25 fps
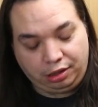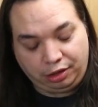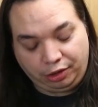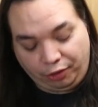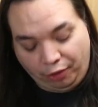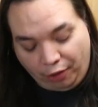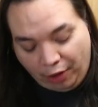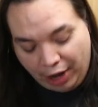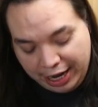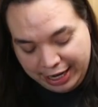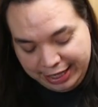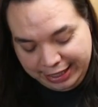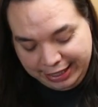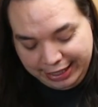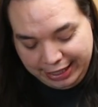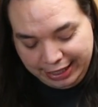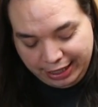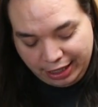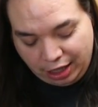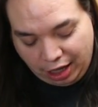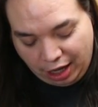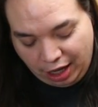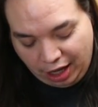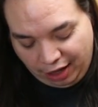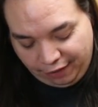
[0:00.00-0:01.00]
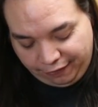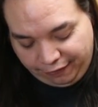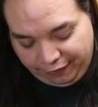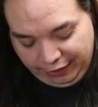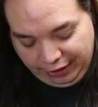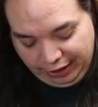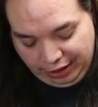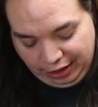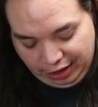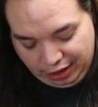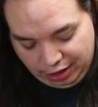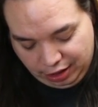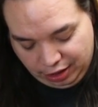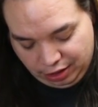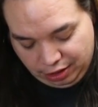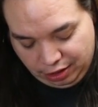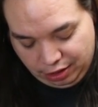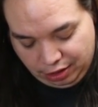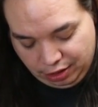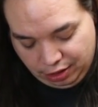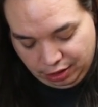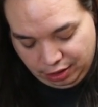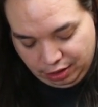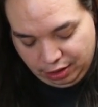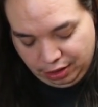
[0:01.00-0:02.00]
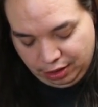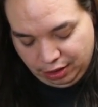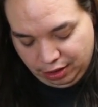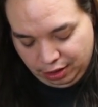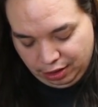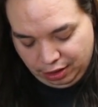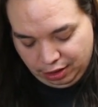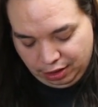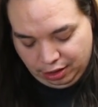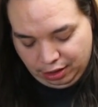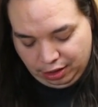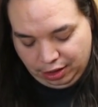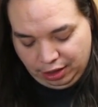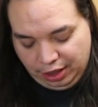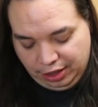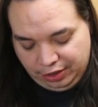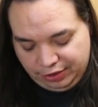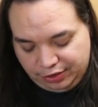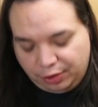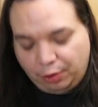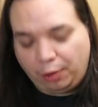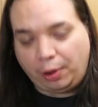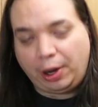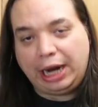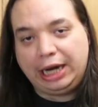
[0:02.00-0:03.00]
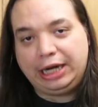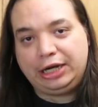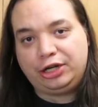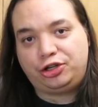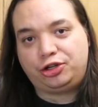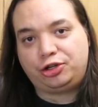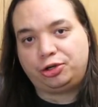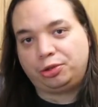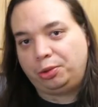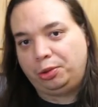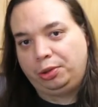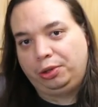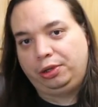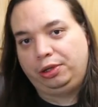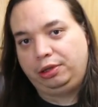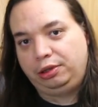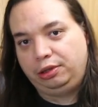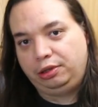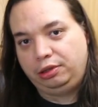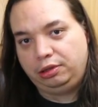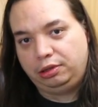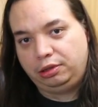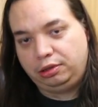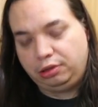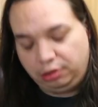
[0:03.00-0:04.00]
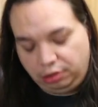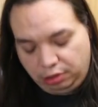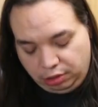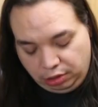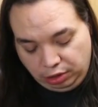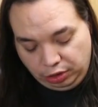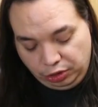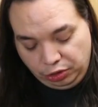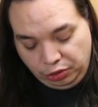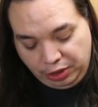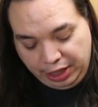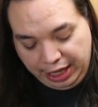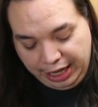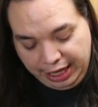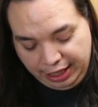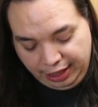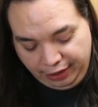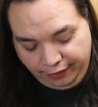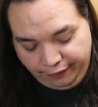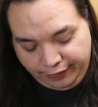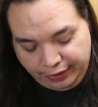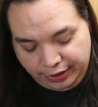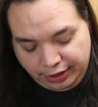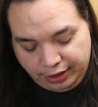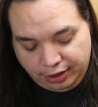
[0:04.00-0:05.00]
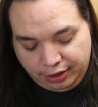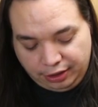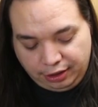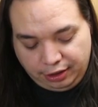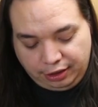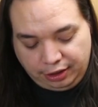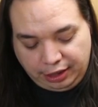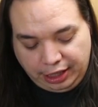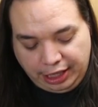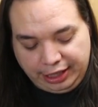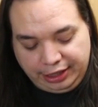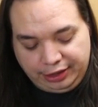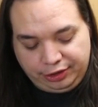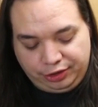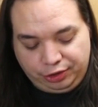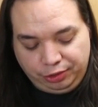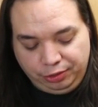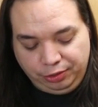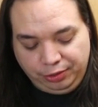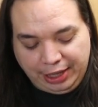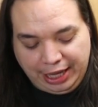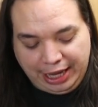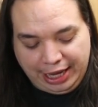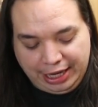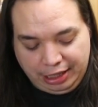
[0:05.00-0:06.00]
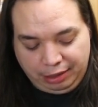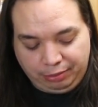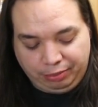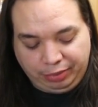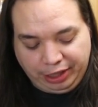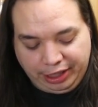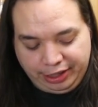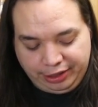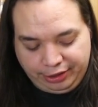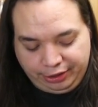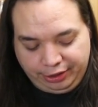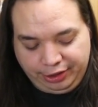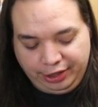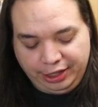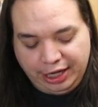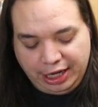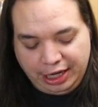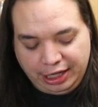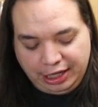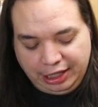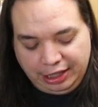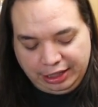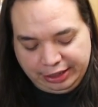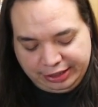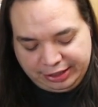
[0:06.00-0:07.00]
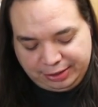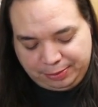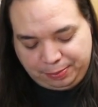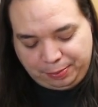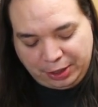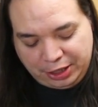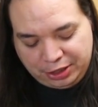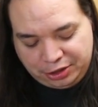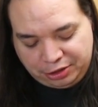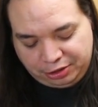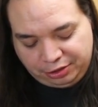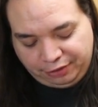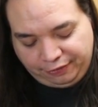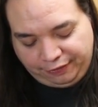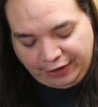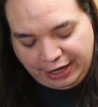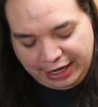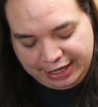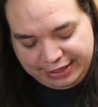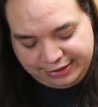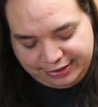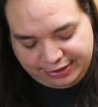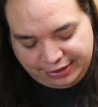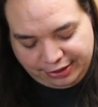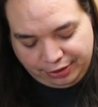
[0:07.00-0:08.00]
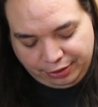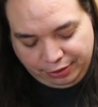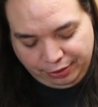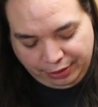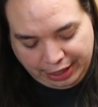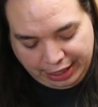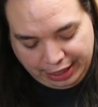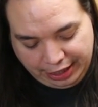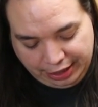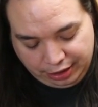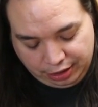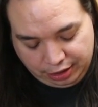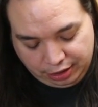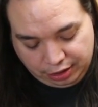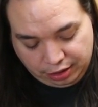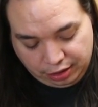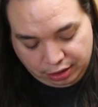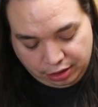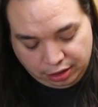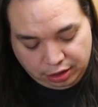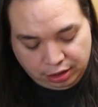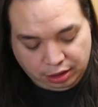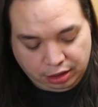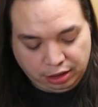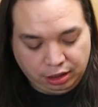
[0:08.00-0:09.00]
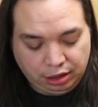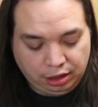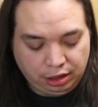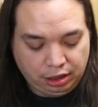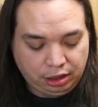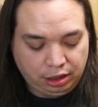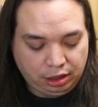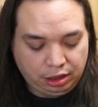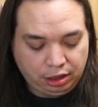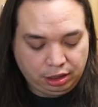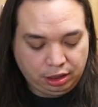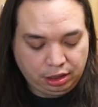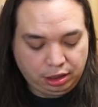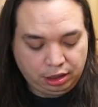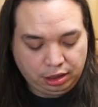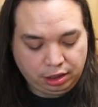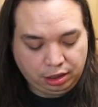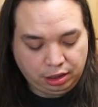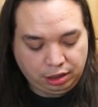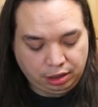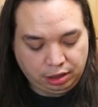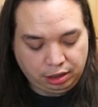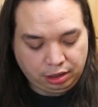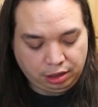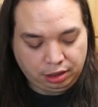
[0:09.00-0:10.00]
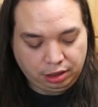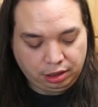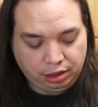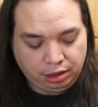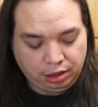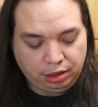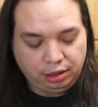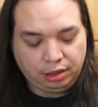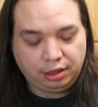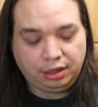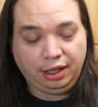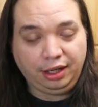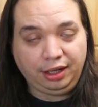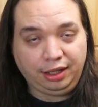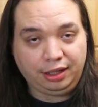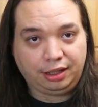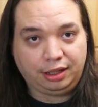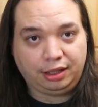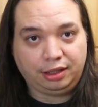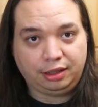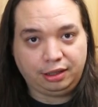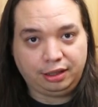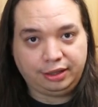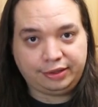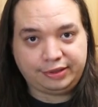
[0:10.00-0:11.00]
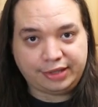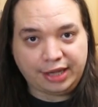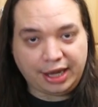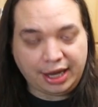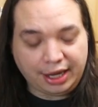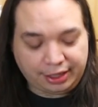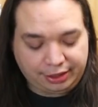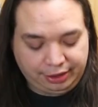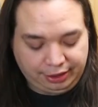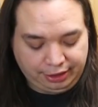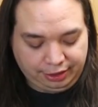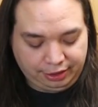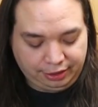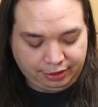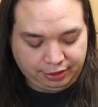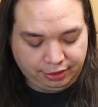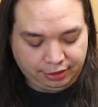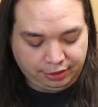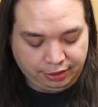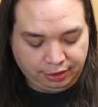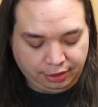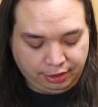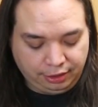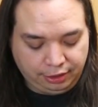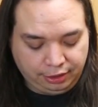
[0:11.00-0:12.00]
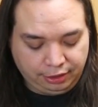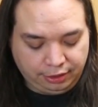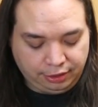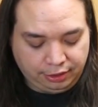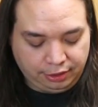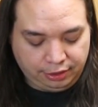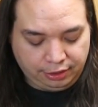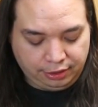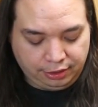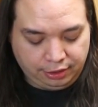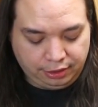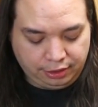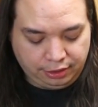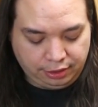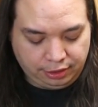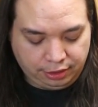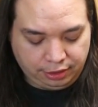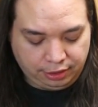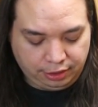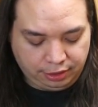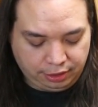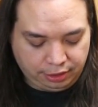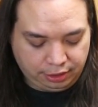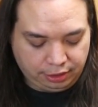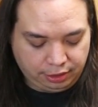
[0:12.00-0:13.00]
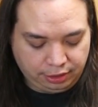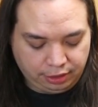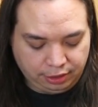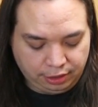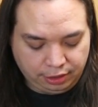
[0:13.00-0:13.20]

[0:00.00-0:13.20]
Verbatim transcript: Grinding coffee is quite a chore. You can't even like do that in a blender. You gotta get a special device to do that. I got a coffee grinder at home. Yeah, exactly. Yeah, it's a coffee grinder.